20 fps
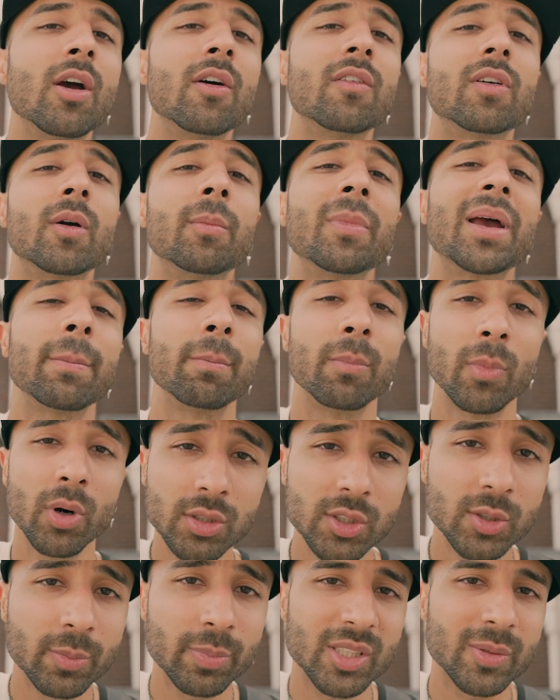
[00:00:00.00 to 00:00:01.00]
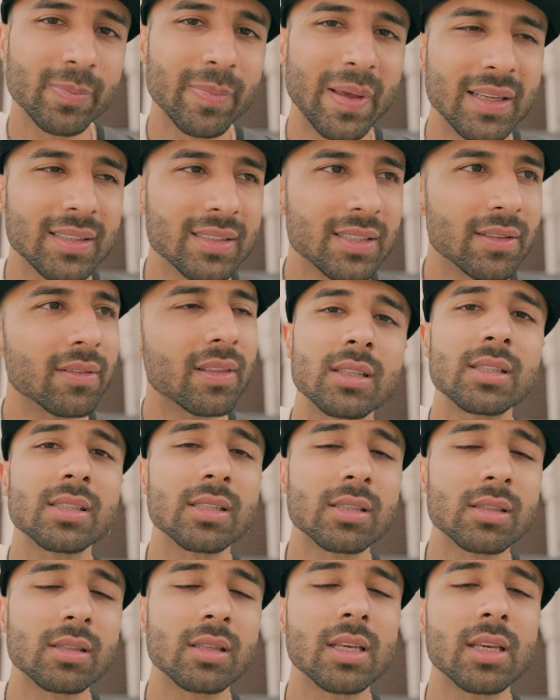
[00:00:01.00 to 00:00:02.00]
from a mosque perspective, this
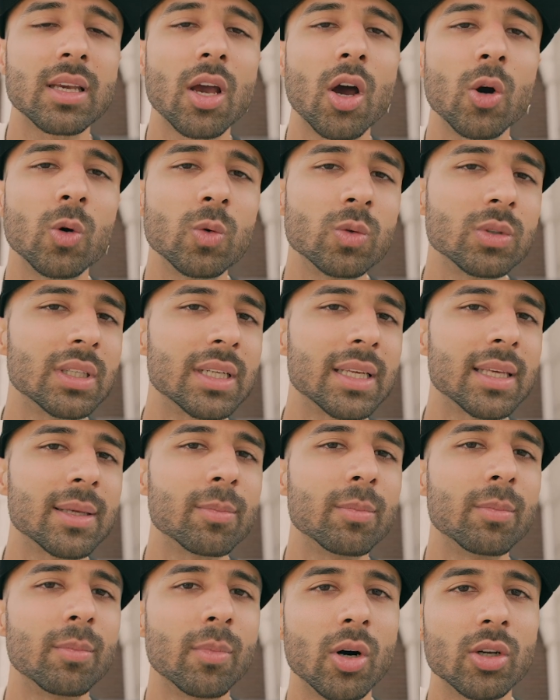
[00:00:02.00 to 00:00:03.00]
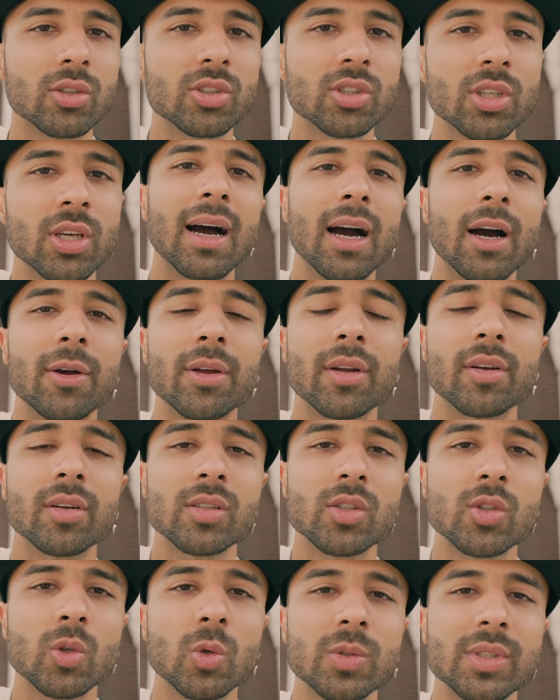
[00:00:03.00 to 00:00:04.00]
is the only mosque out here in
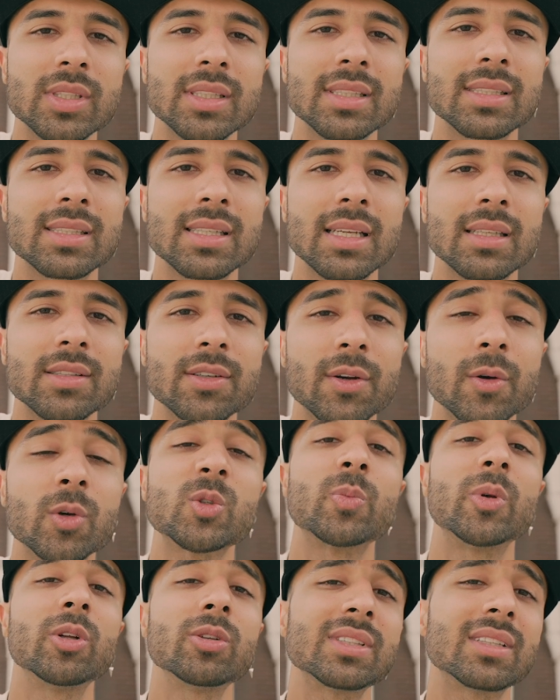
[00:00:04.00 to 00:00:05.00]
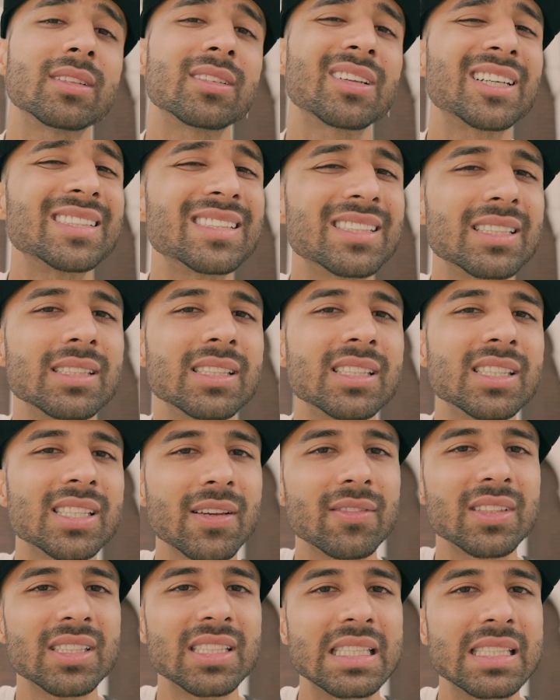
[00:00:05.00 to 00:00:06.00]
Seoul city center. It was built in
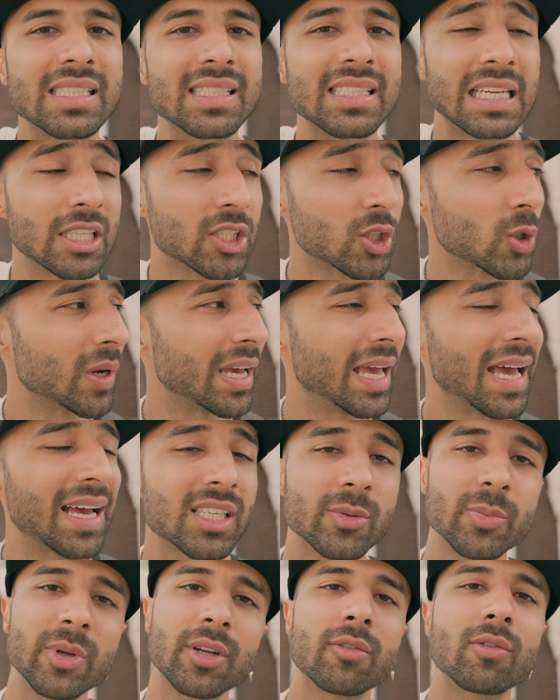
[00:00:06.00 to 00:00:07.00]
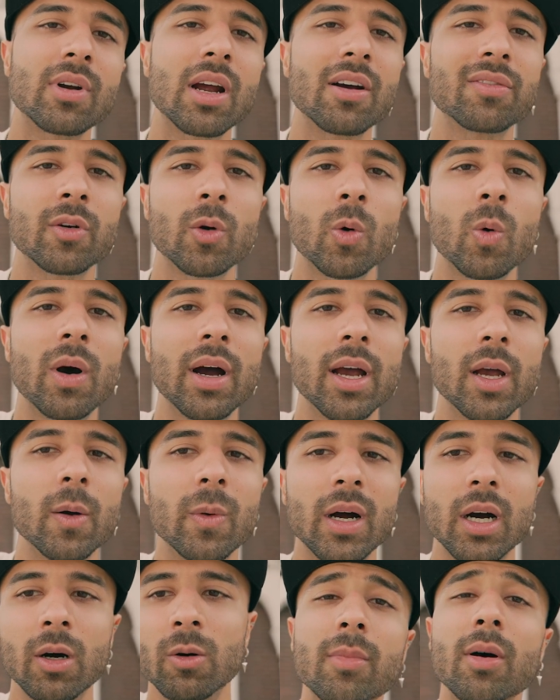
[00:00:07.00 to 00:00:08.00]
1976, so it has been around for quite a
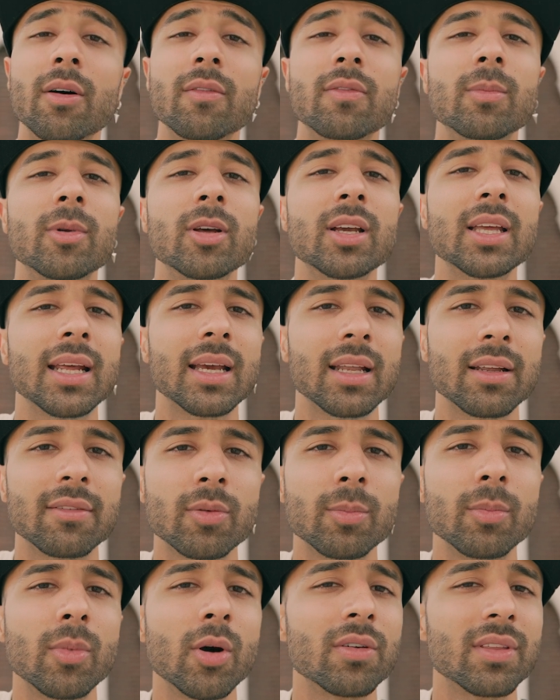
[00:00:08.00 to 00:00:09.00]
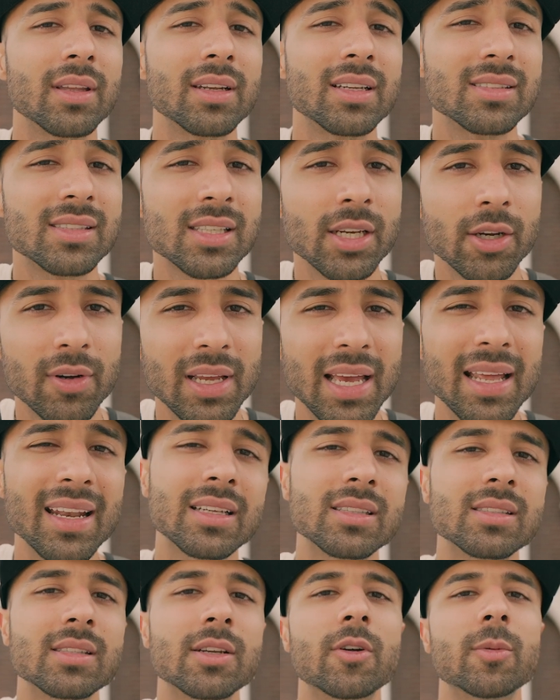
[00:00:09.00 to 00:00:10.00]
while. But from looking at it from both an interior and
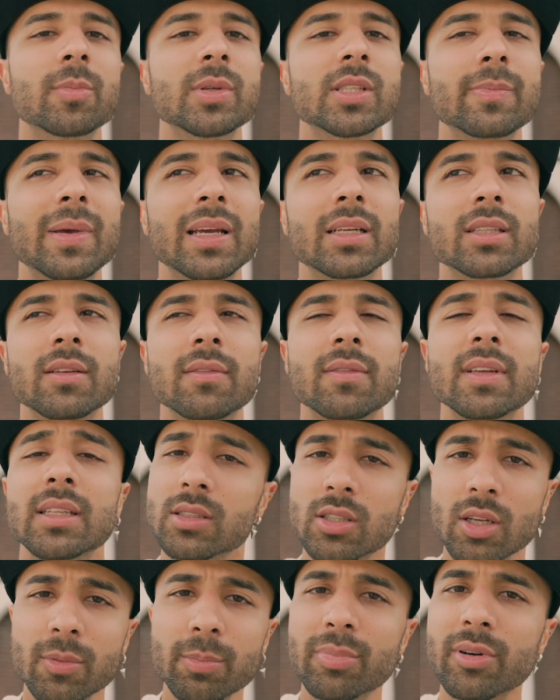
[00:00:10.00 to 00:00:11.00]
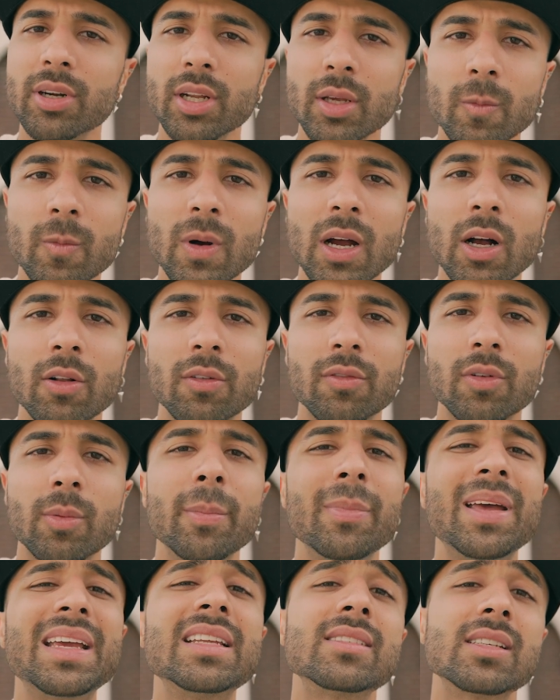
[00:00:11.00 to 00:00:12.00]
exterior perspective, it's done pretty well from a
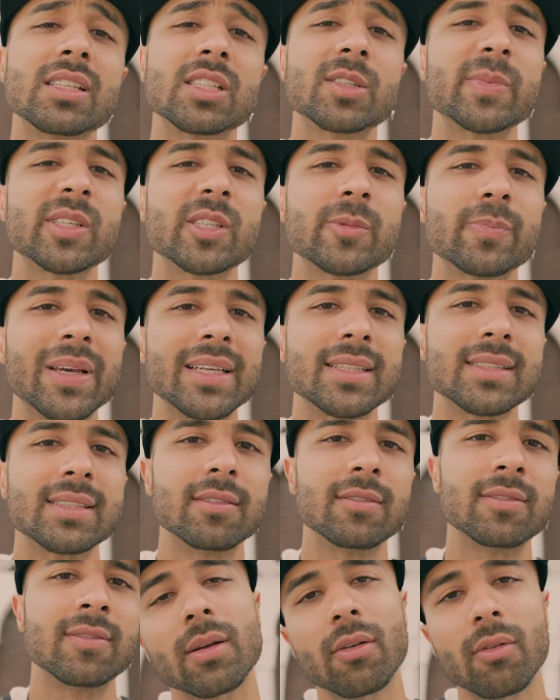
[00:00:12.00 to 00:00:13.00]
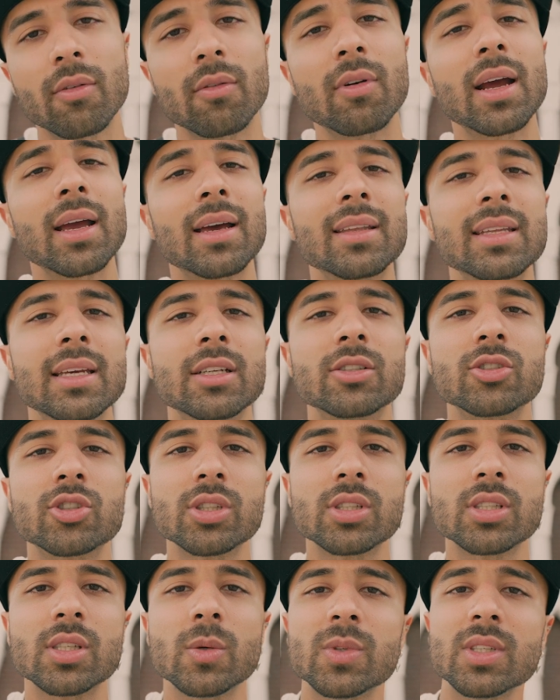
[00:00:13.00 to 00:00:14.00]
maintenance perspective. Right at the
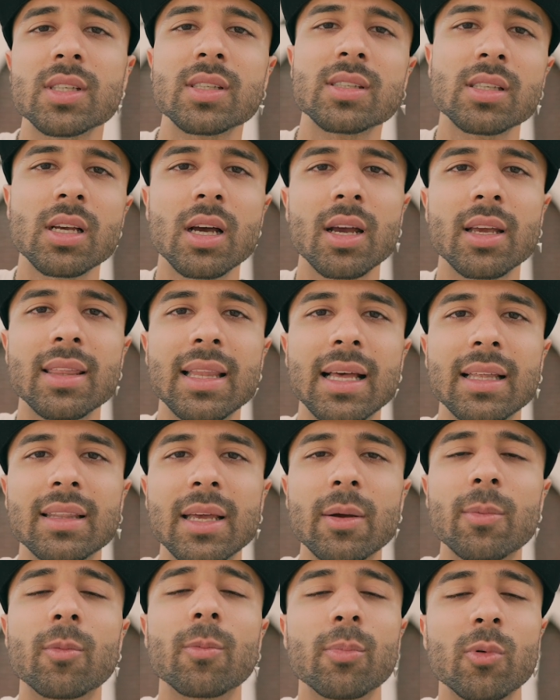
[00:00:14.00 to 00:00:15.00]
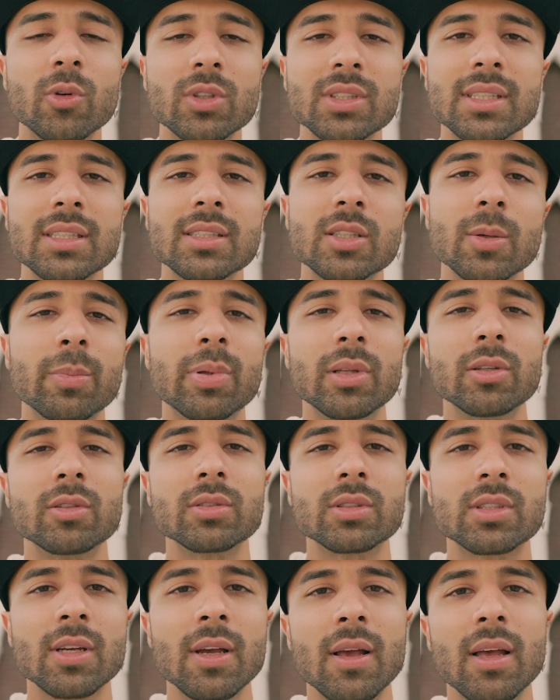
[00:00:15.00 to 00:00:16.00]
entrance, there was a sign that they're wanting to
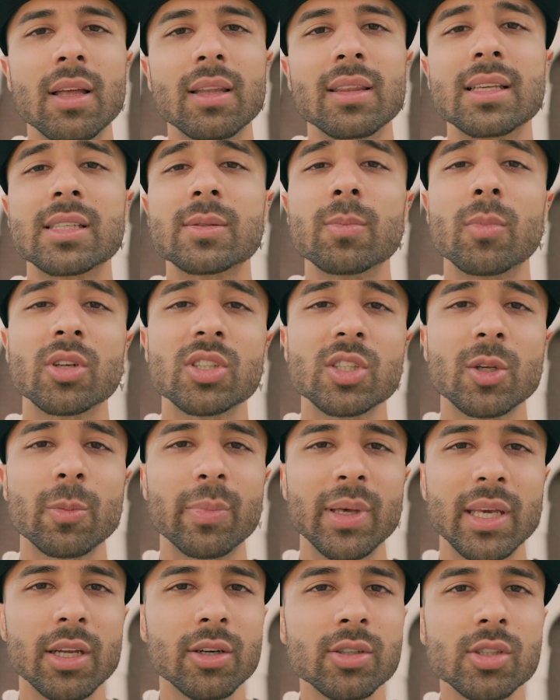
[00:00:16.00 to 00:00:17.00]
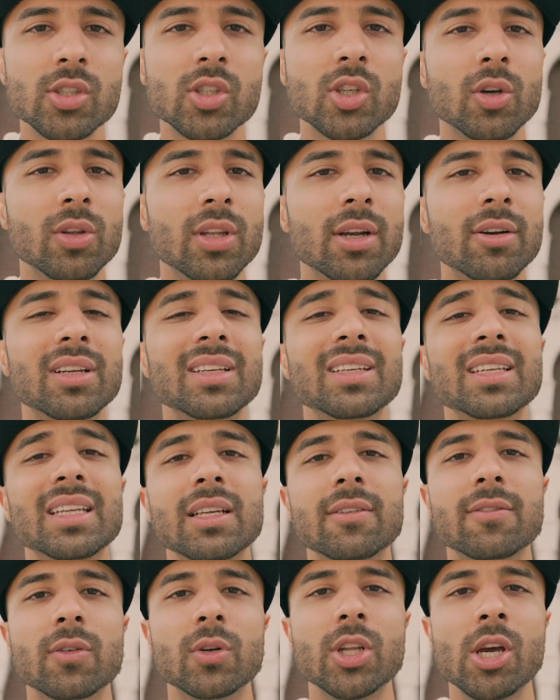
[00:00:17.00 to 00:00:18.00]
build this mosque bigger, so they're in
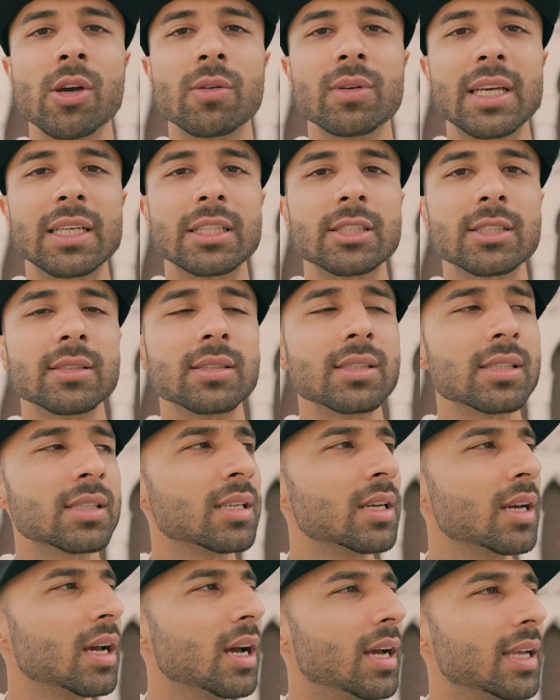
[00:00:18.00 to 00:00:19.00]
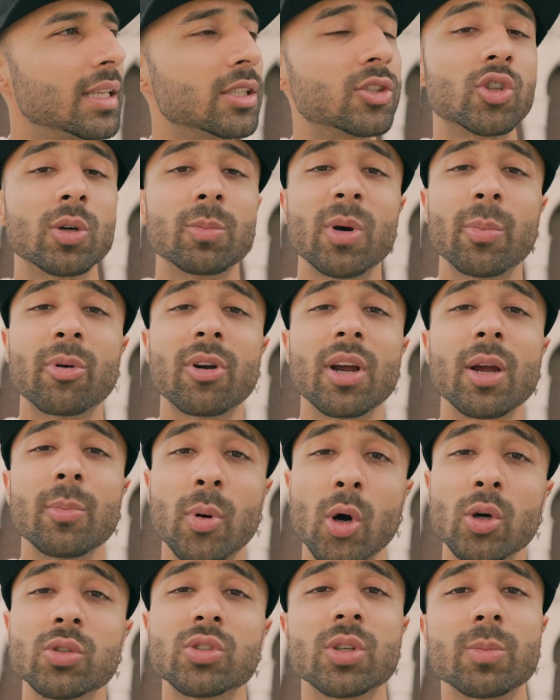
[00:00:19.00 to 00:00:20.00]
need for donations. It's Jummah prayer,
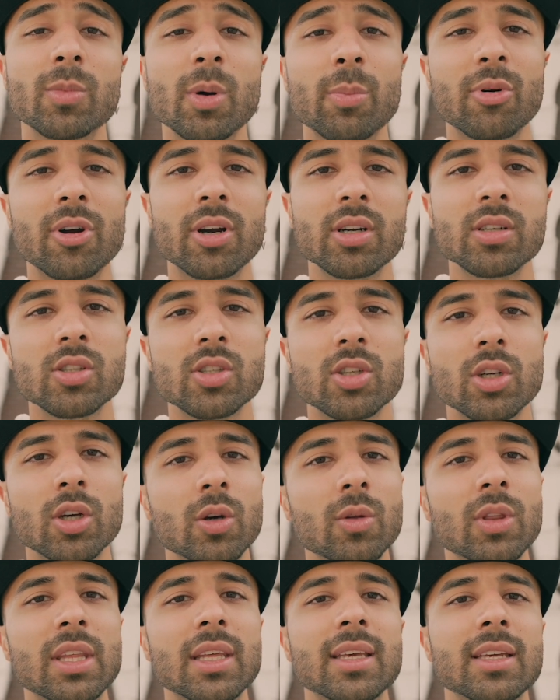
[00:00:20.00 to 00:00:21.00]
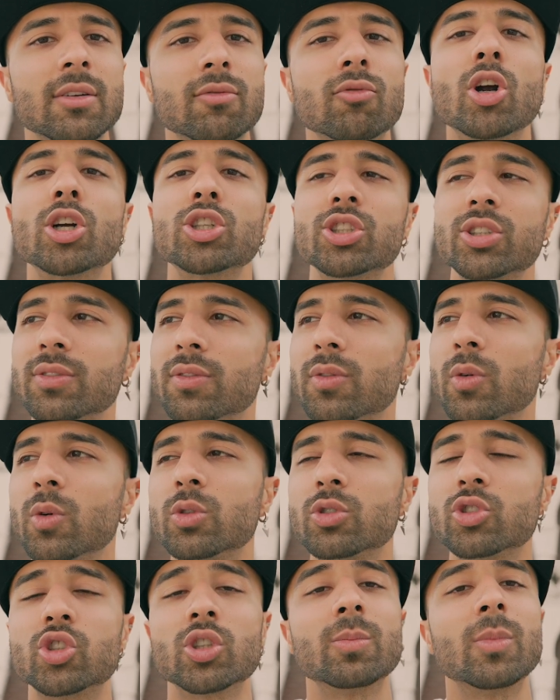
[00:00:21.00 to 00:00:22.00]
post-Jummah prayer, so the rush
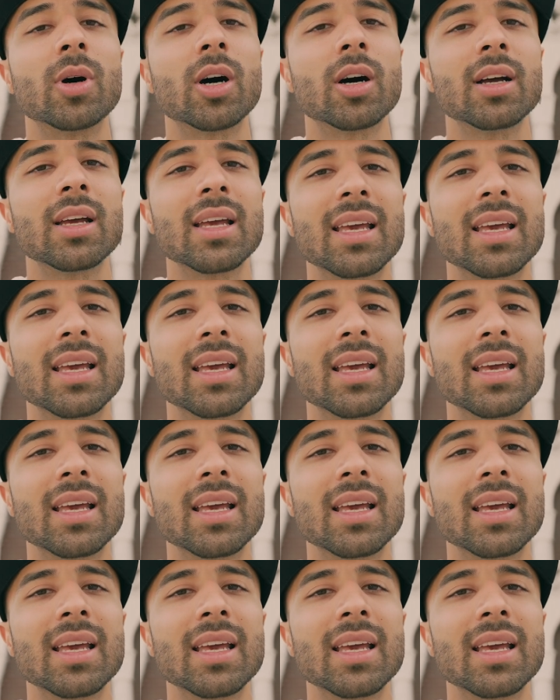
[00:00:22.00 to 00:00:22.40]
for Jummah